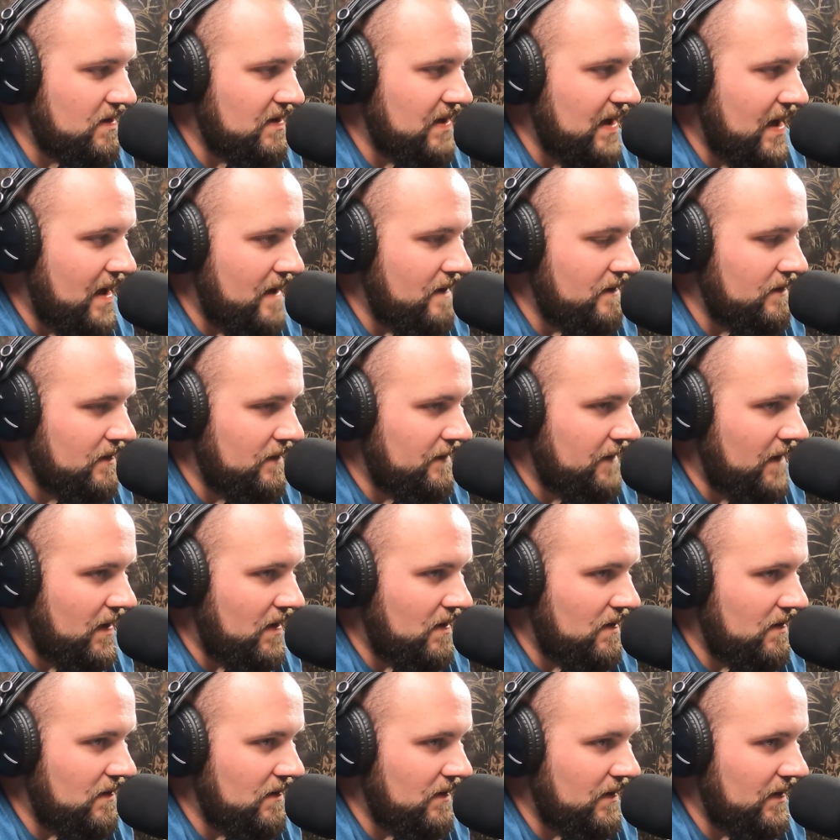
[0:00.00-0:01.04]
scout in the
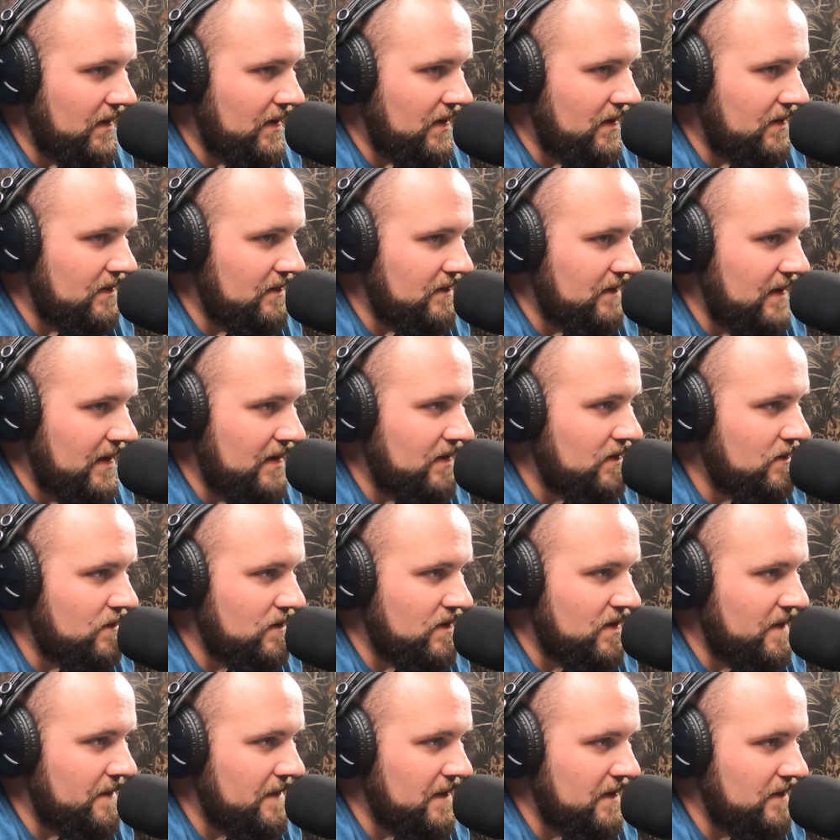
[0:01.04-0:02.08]
fog, and they do
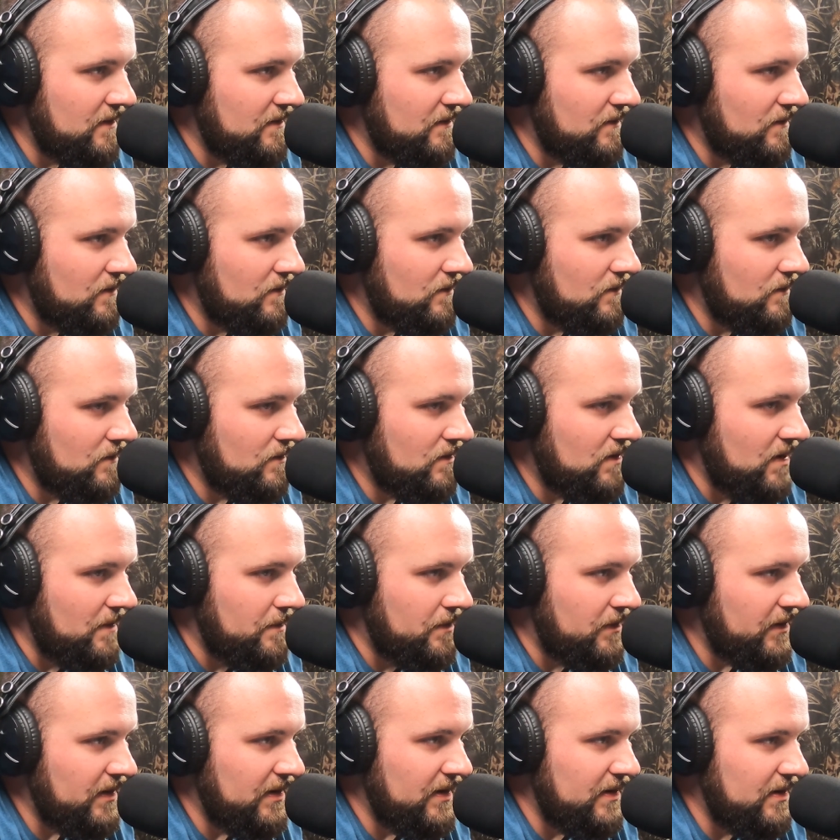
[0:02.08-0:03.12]
something
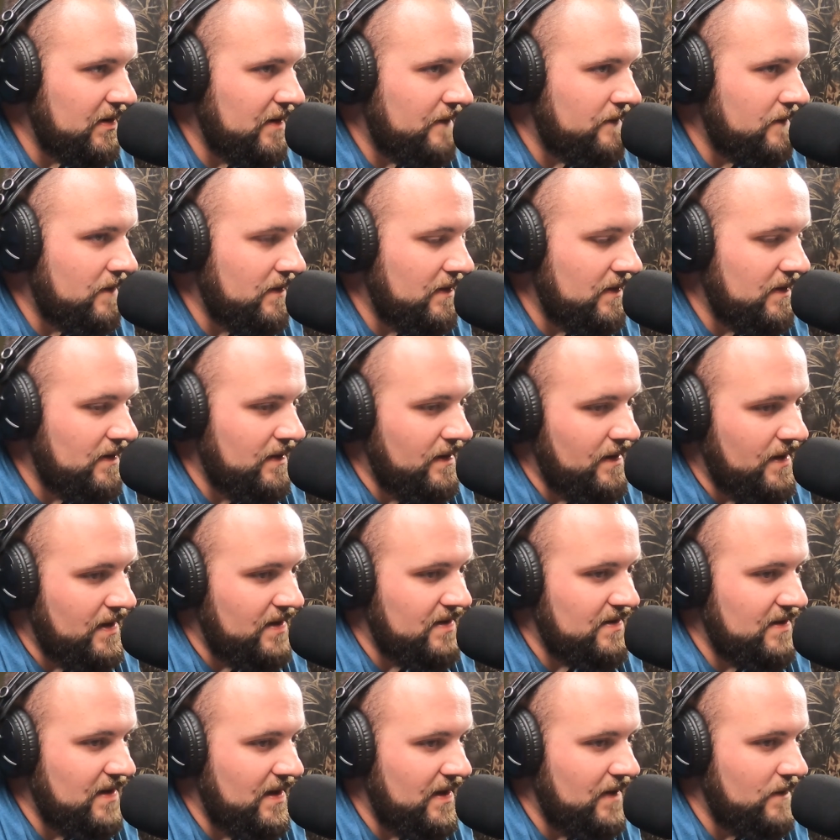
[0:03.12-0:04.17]
completely different. And the
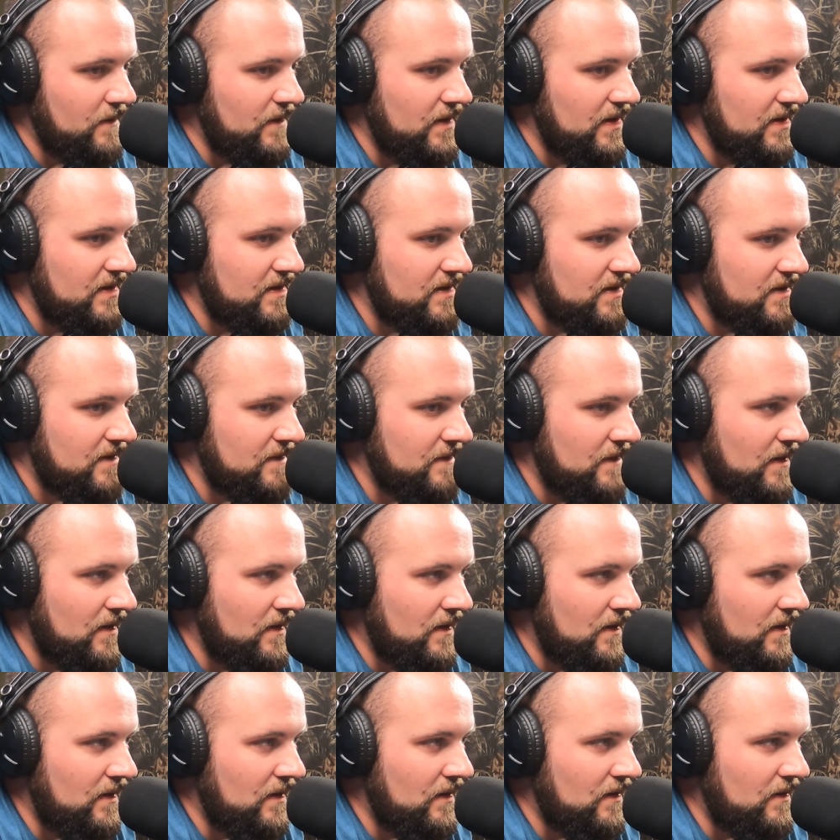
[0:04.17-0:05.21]
next day when it's
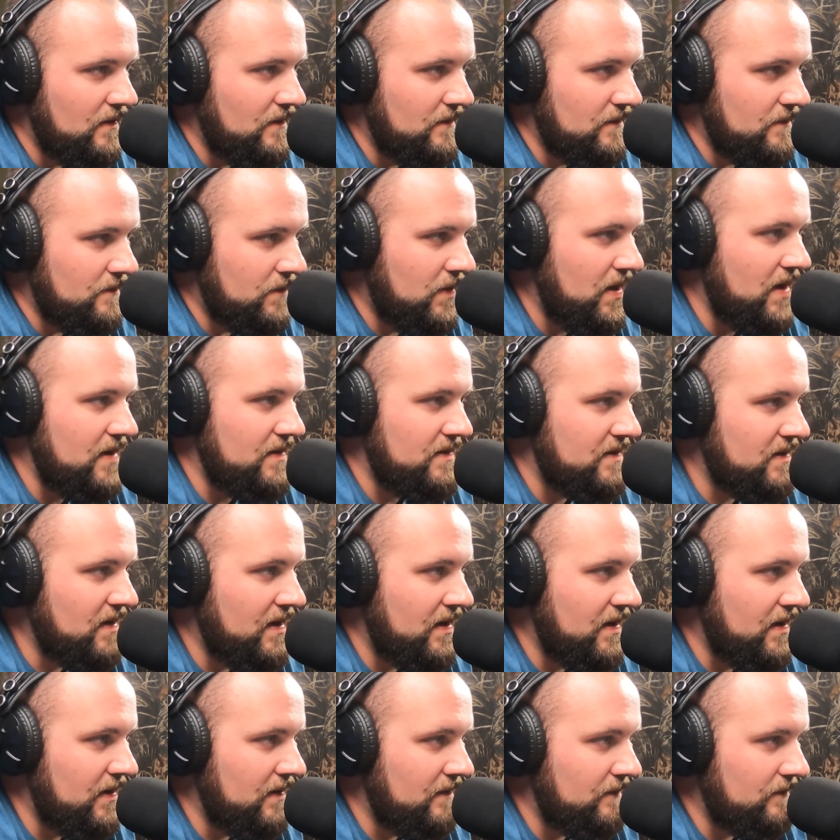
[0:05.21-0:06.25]
bright and
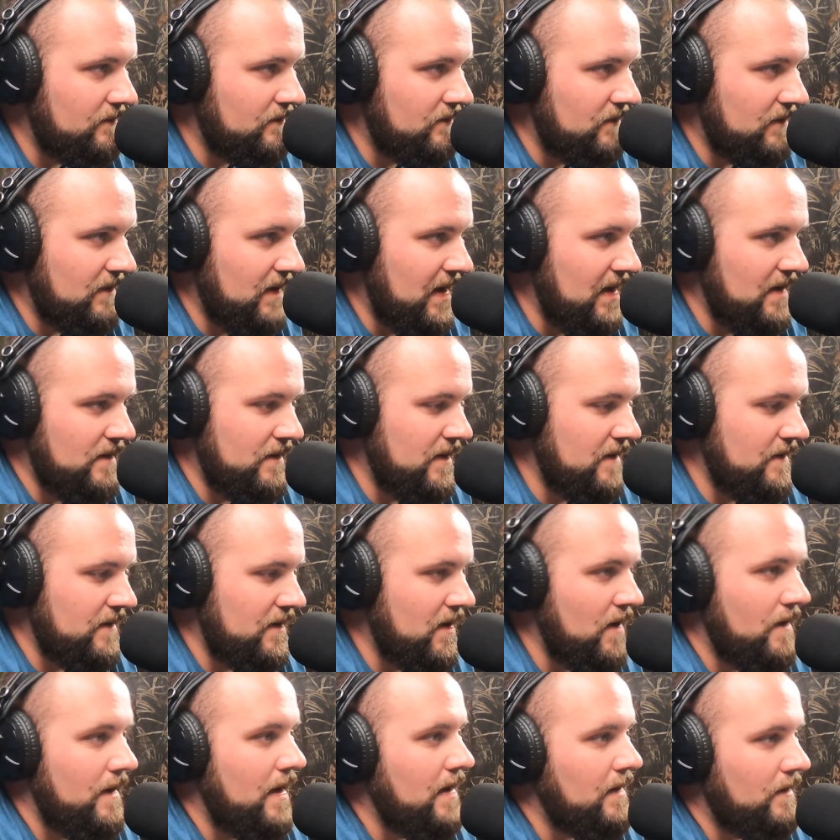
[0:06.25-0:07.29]
sunny, they don't even
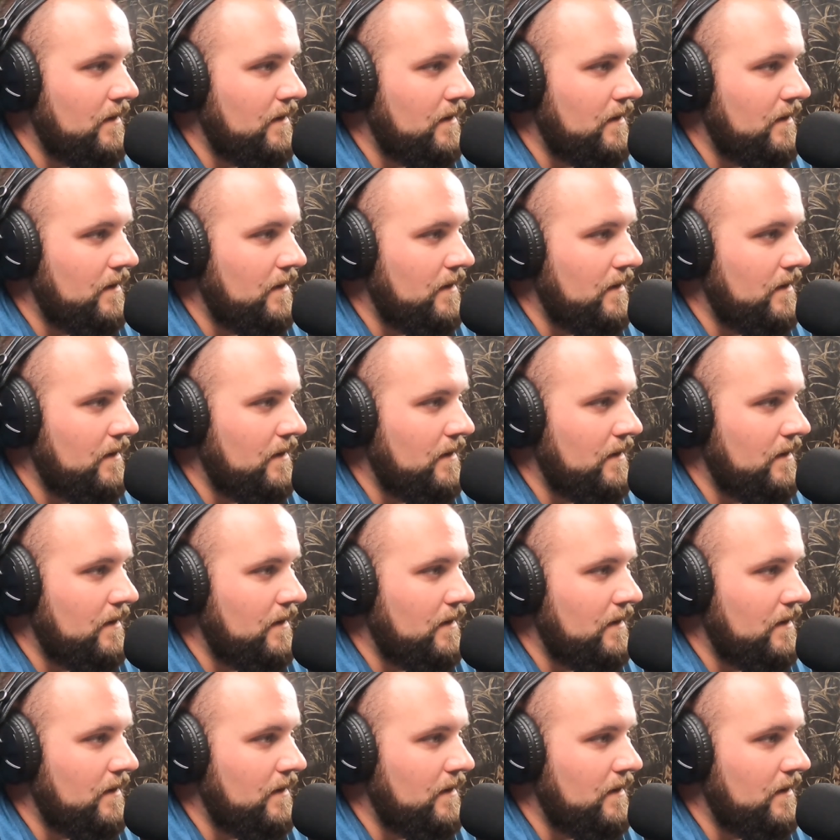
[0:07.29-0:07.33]
go that